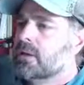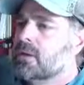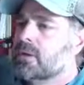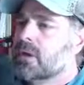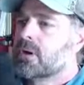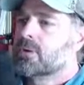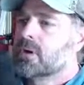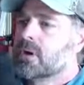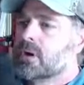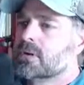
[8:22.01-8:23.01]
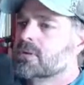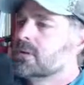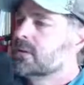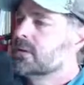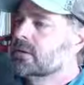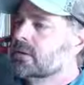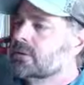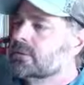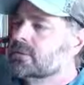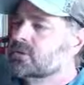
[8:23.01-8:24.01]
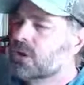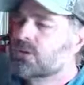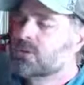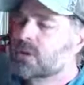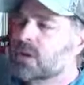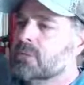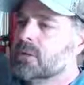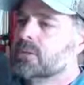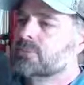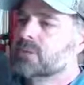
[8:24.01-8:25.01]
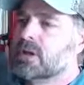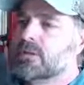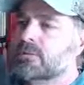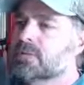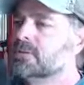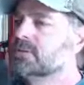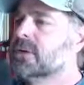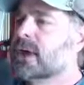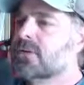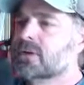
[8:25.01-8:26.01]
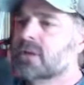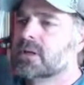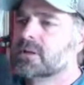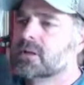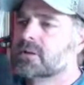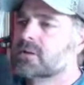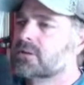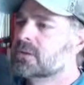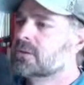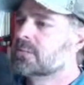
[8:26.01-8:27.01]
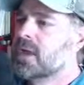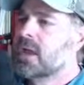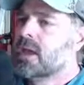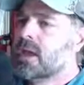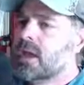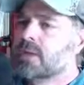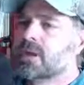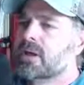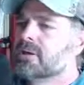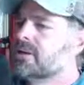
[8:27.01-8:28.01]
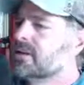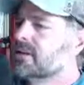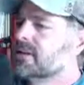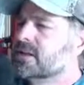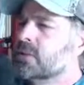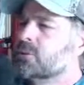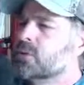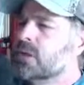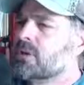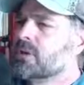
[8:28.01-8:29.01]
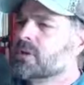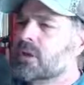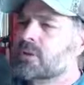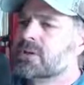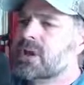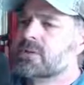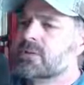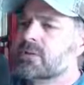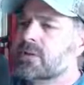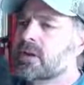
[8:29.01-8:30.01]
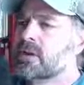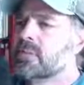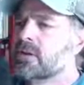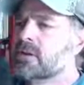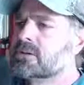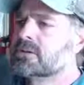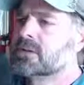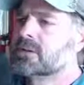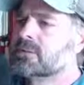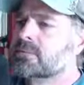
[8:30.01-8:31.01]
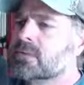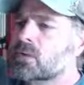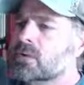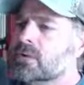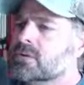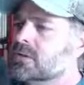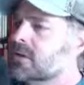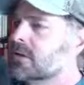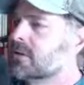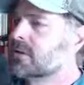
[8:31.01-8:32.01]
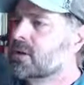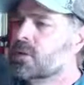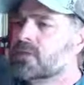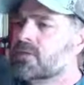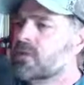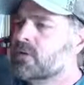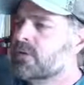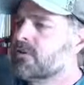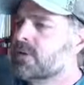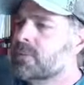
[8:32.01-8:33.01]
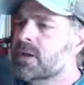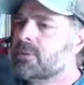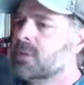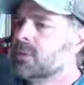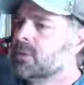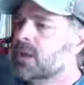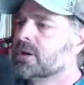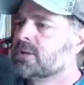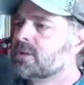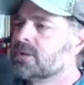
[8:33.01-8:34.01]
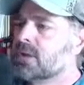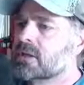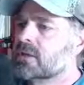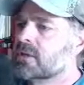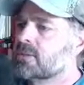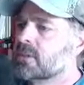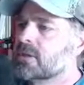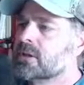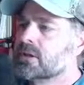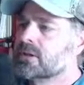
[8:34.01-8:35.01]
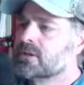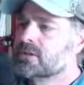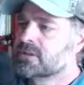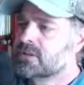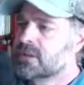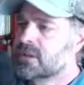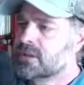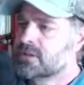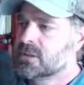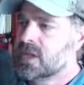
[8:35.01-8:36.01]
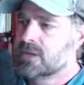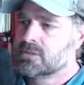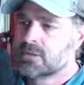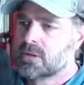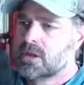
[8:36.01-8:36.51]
with our overcards, sort of a semi-bluff kind of a hand. So anyway, the tables were a little bit slow at times to fill up because there weren't the full 50 people plus that are typically at these games.